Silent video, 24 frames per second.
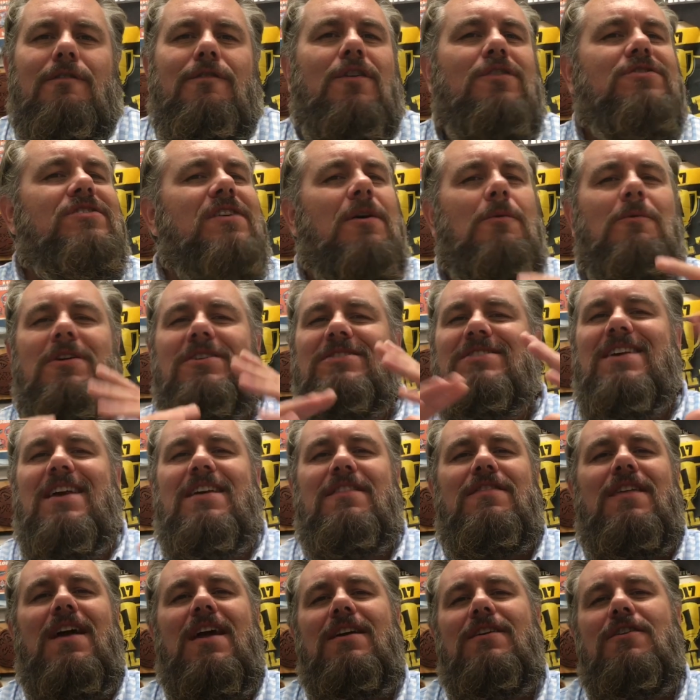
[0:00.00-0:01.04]
First, I want to say
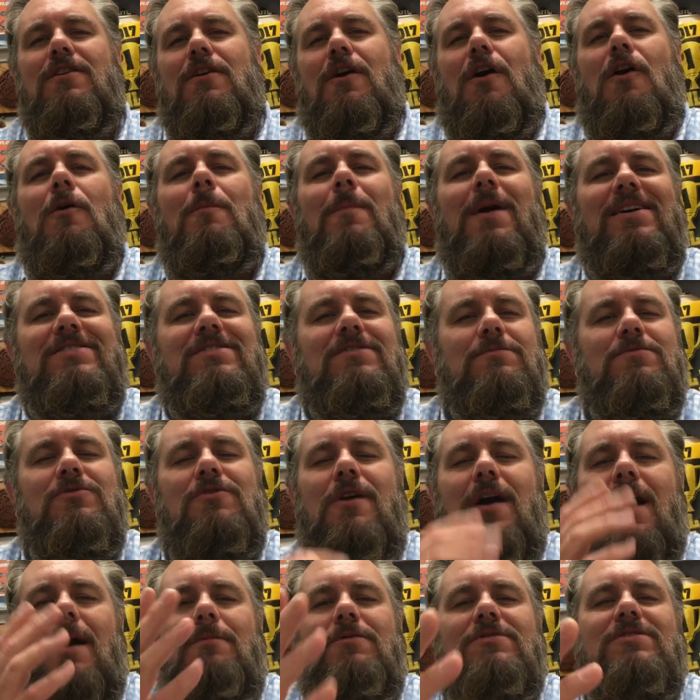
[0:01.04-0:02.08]
thank you to all my
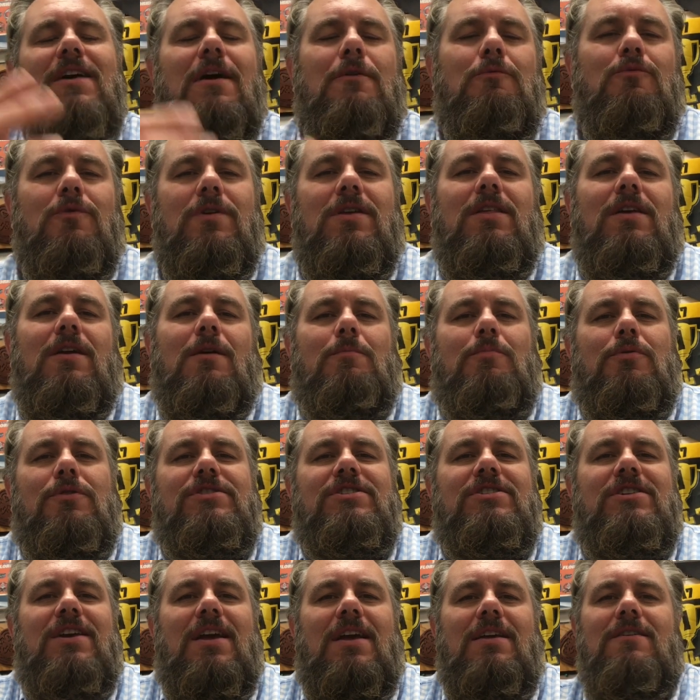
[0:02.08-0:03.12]
subscribers. I really
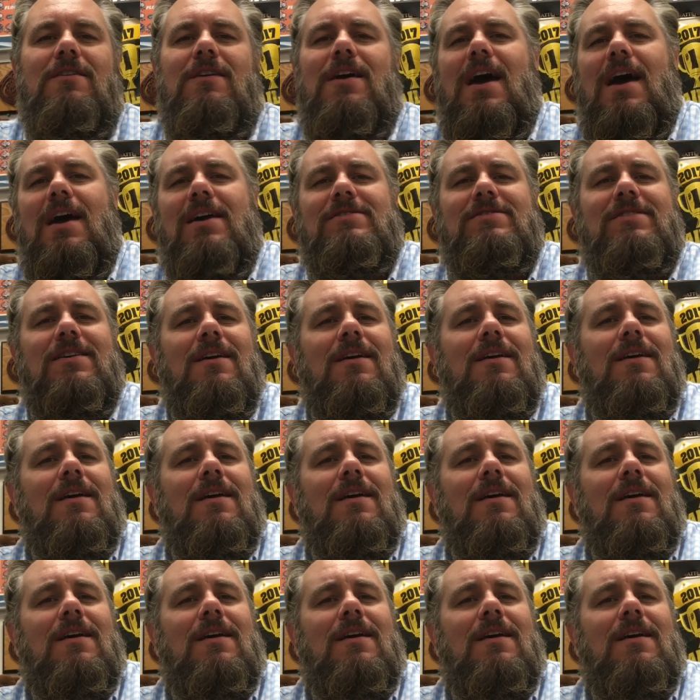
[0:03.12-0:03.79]
appreciate you guys.